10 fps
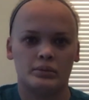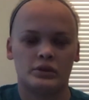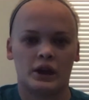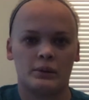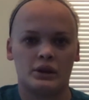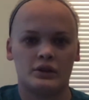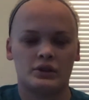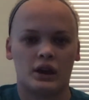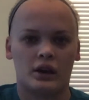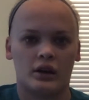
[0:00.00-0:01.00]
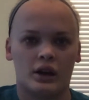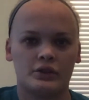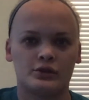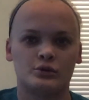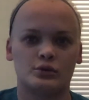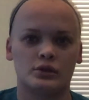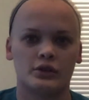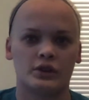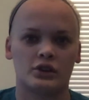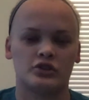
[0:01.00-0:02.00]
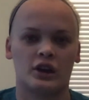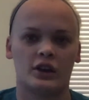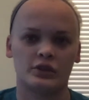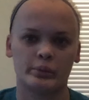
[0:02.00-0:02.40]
diabetes care at school, such as